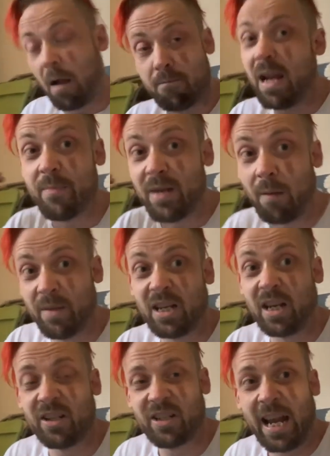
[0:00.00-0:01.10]
maybe I'm
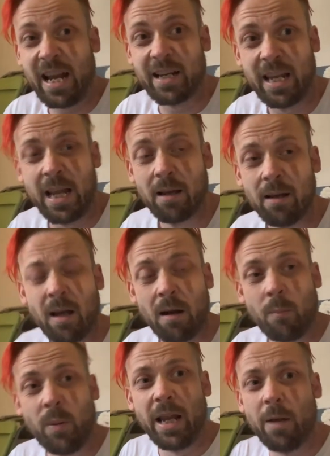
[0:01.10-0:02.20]
misunderstanding here,
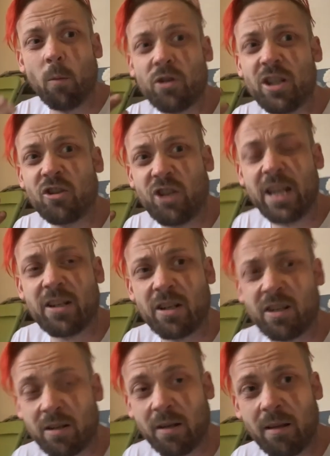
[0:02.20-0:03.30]
but it wasn't
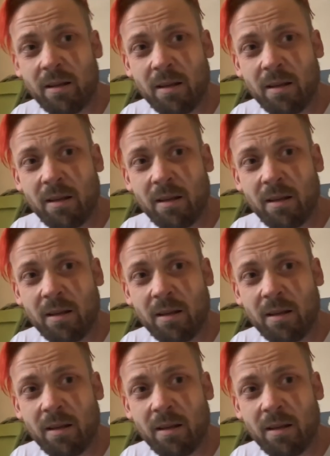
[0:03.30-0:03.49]
Jesus.